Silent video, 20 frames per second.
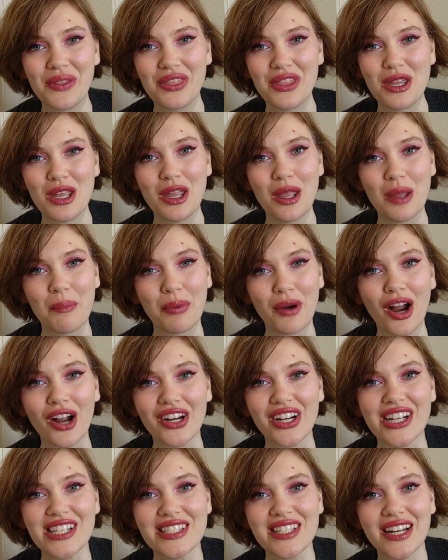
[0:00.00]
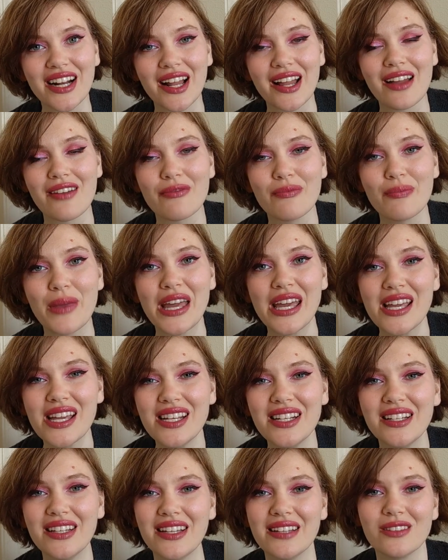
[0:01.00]
with the progress that I have
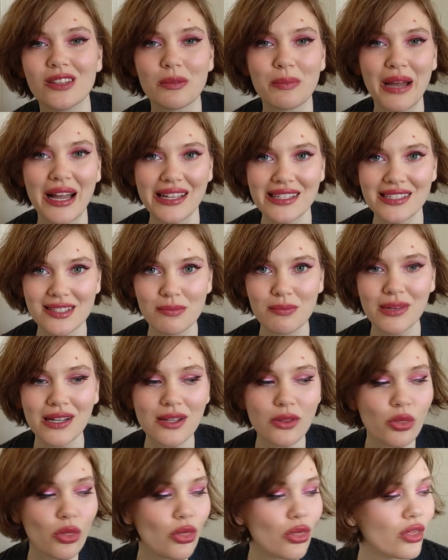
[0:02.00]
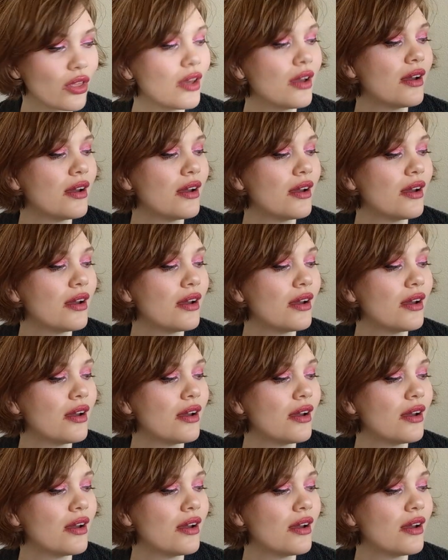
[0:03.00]
made in the past month.